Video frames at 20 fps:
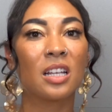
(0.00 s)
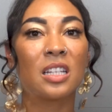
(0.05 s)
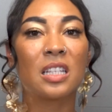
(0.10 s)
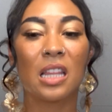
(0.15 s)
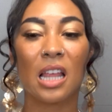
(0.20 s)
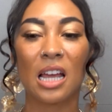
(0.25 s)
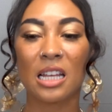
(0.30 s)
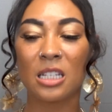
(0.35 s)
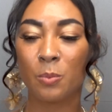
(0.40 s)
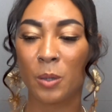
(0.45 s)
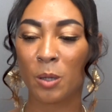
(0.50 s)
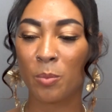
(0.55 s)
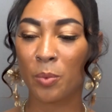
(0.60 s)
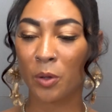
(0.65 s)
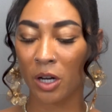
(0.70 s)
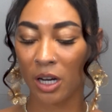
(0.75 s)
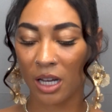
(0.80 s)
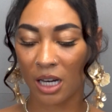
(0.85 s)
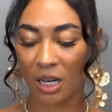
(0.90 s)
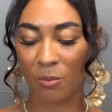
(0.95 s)
because less people
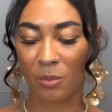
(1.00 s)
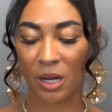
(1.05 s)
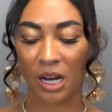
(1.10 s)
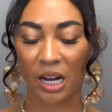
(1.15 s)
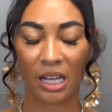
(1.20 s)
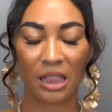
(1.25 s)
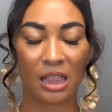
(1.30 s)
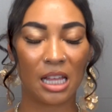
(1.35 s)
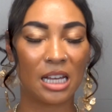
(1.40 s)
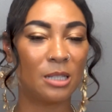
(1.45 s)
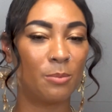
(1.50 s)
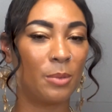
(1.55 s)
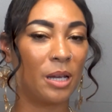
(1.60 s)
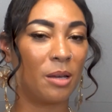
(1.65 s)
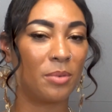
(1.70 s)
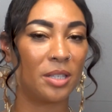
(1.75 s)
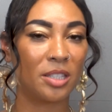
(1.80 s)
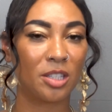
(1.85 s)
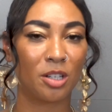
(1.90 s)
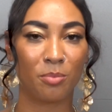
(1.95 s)
are getting married, less
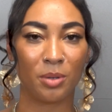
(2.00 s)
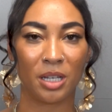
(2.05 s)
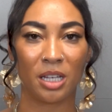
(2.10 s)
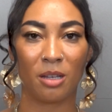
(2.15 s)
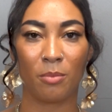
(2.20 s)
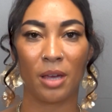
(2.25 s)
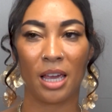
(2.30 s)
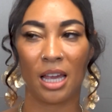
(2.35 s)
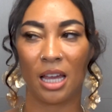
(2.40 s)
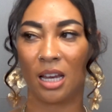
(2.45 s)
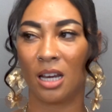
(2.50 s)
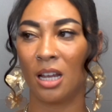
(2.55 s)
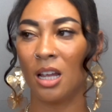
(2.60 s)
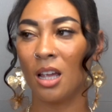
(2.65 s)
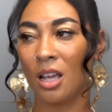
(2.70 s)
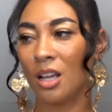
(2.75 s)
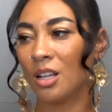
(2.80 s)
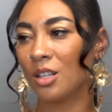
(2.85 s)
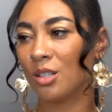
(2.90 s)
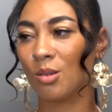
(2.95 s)
babies are being made.
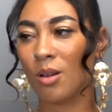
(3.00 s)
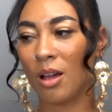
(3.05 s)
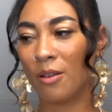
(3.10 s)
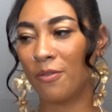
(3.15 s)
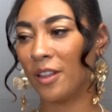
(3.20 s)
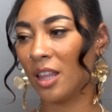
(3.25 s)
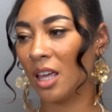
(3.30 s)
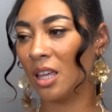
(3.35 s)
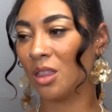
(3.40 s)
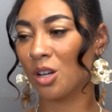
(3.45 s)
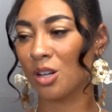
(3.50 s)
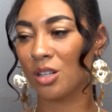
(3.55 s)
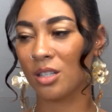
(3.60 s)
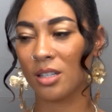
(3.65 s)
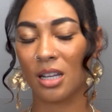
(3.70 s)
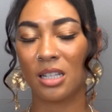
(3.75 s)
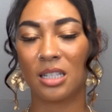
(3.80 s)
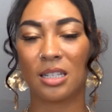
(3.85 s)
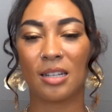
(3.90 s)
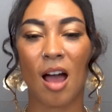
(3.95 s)
So I feel like
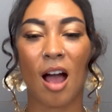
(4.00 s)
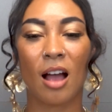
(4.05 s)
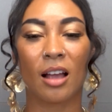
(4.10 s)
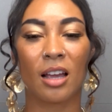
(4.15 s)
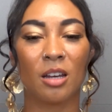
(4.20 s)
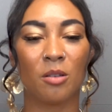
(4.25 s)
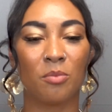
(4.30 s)
it's not going